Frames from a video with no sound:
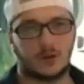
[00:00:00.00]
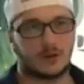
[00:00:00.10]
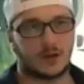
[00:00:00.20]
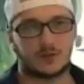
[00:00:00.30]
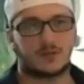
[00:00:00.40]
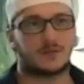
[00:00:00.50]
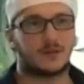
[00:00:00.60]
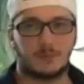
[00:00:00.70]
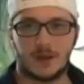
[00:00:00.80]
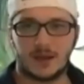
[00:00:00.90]
And I used to
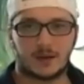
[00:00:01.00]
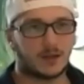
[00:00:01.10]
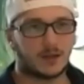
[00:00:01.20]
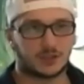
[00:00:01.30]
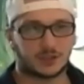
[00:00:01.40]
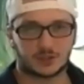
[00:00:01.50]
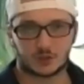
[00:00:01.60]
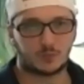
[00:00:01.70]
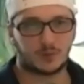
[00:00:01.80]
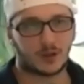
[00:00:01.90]
think, man, am I just
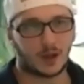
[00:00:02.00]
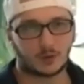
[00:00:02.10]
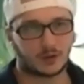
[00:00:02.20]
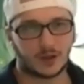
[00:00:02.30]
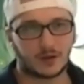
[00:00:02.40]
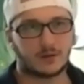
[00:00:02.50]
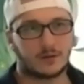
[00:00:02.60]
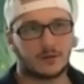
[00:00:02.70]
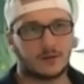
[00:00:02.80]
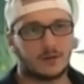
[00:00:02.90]
stupid that I don't get it?
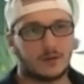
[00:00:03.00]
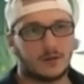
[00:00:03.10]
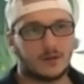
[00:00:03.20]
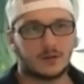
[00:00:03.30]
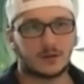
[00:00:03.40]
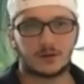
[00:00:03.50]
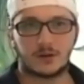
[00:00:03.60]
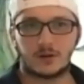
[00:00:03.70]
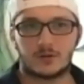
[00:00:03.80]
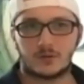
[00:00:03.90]
You
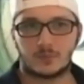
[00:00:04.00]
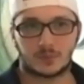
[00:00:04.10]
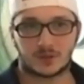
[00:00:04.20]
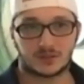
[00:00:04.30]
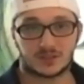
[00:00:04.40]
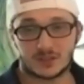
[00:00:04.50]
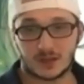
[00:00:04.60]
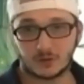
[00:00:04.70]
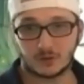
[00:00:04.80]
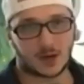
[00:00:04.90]
know, because it
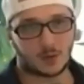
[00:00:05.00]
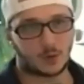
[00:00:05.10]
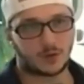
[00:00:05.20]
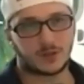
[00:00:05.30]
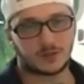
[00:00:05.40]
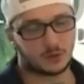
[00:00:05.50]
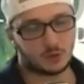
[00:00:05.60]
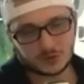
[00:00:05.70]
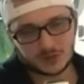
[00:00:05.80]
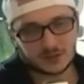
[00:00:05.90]
never sat well with me. Like,
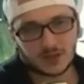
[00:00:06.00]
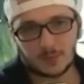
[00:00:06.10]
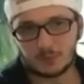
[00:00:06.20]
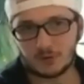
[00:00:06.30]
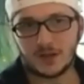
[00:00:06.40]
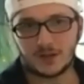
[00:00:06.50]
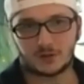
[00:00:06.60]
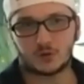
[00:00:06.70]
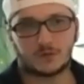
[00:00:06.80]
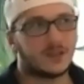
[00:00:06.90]
who's this guy praying
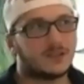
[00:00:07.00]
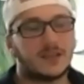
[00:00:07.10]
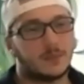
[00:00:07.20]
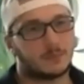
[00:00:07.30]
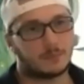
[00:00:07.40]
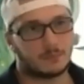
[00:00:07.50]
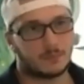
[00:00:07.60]
to if he's him?